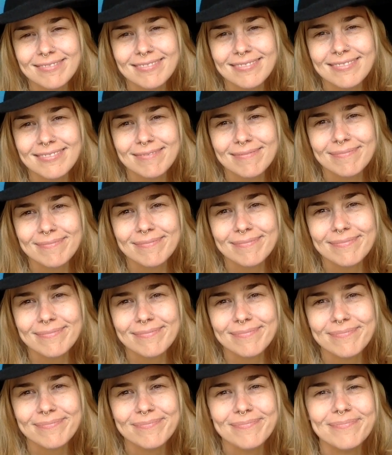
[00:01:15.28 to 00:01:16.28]

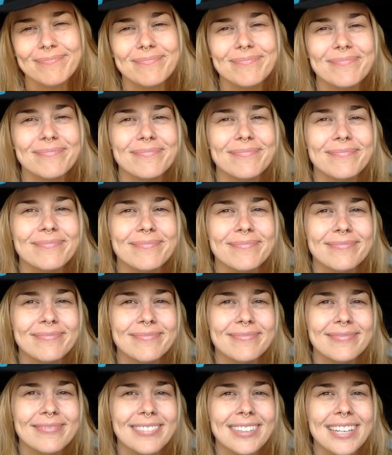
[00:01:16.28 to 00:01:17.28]

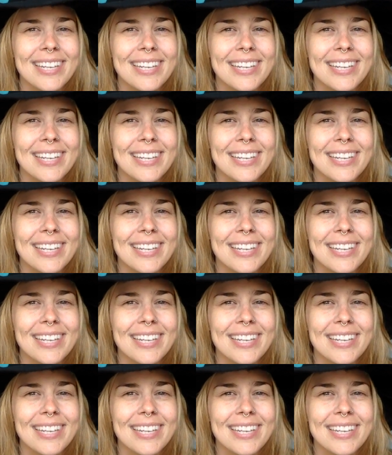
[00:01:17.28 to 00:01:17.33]
[no speech]